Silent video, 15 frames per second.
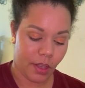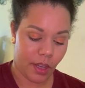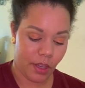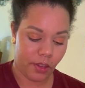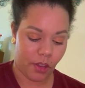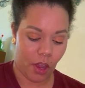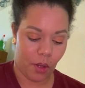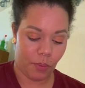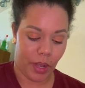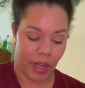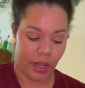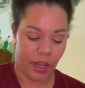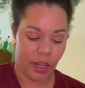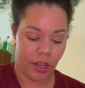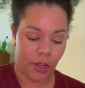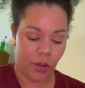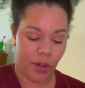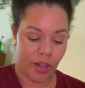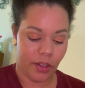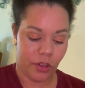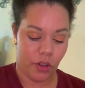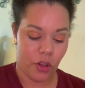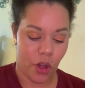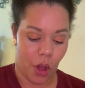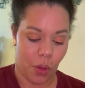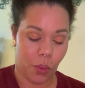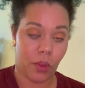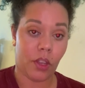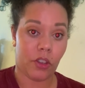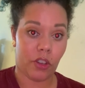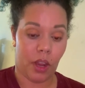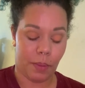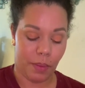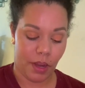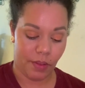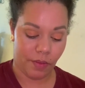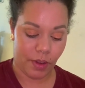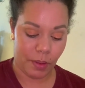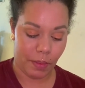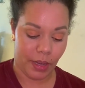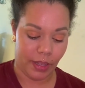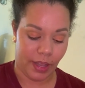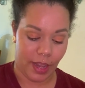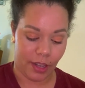These already, you guys know the Shop Envy Me